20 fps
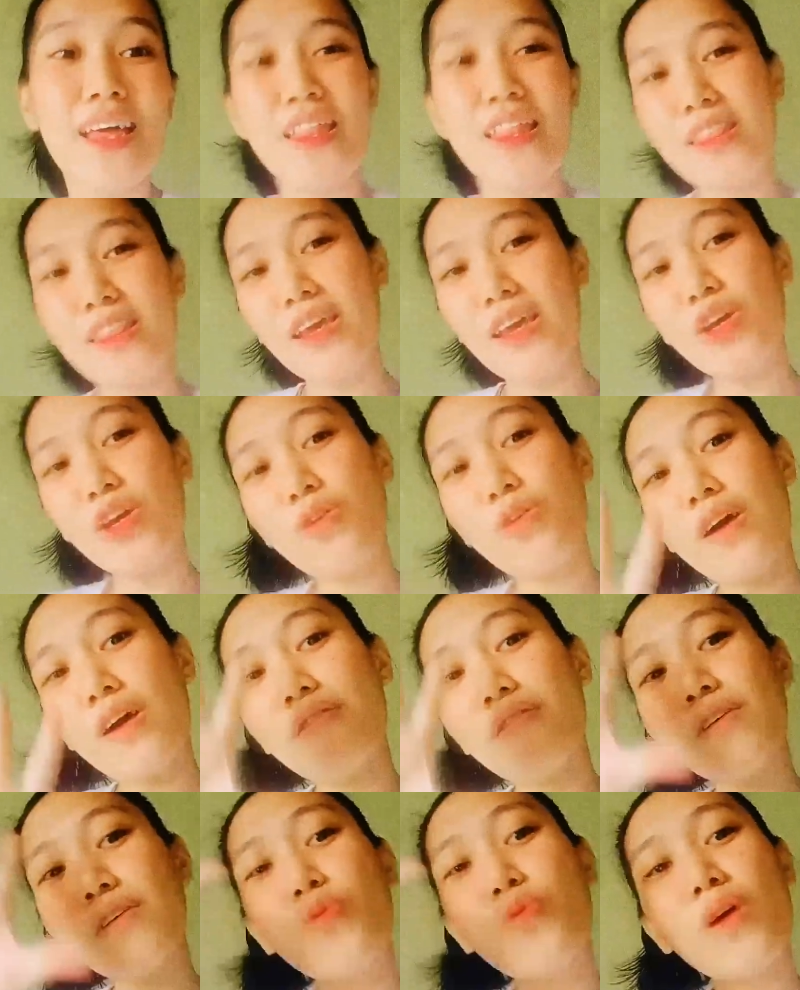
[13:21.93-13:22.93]
Thank you
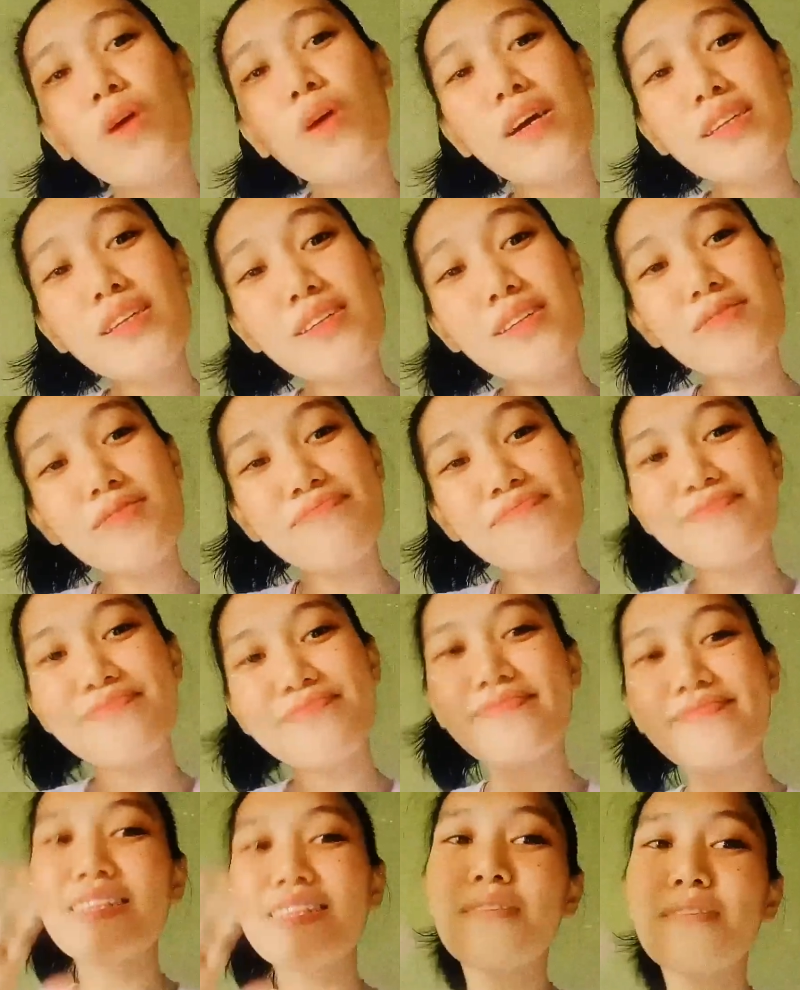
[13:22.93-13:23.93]
everyone.
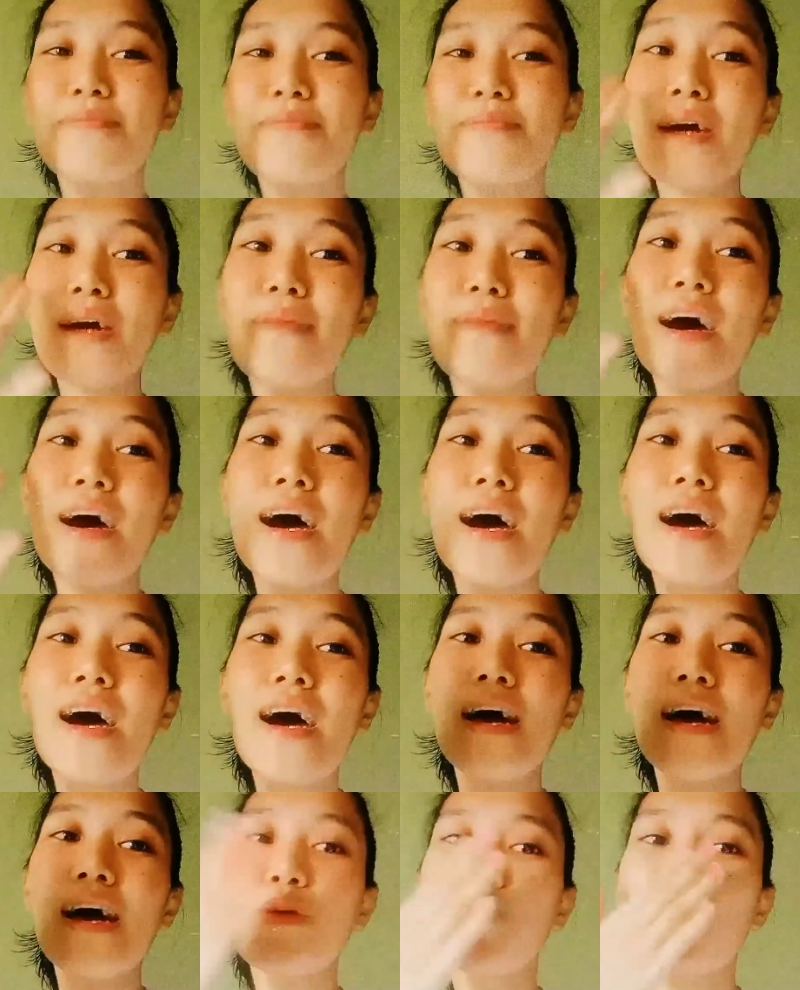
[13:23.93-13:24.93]
Bye
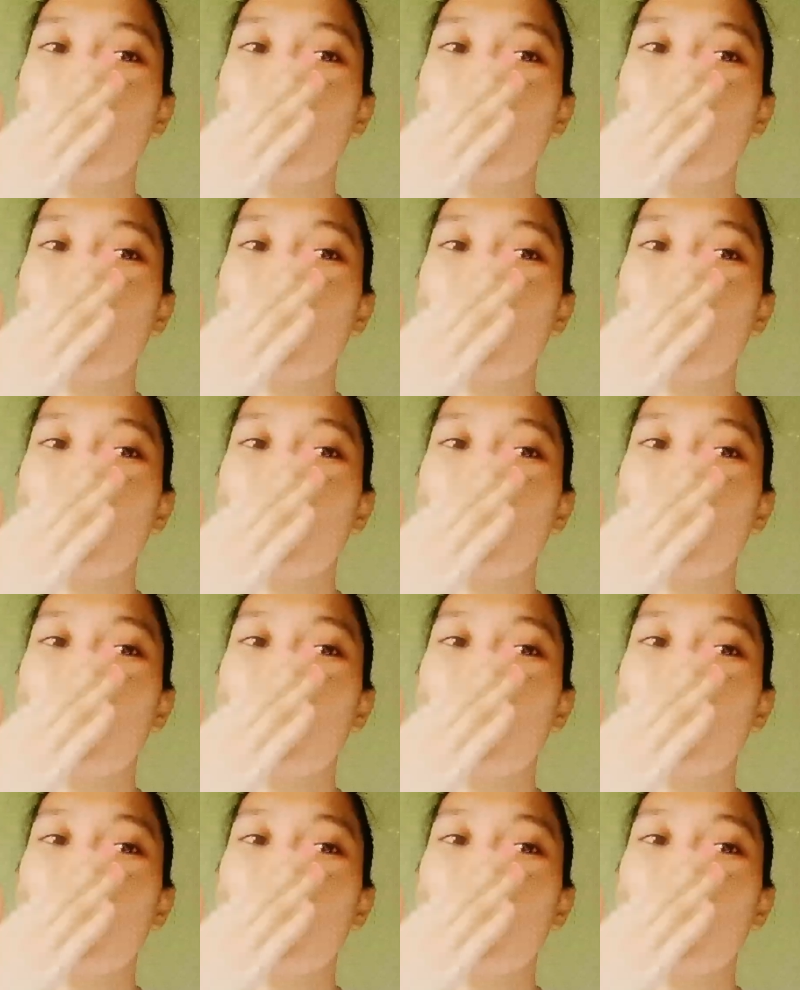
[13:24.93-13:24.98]
bye.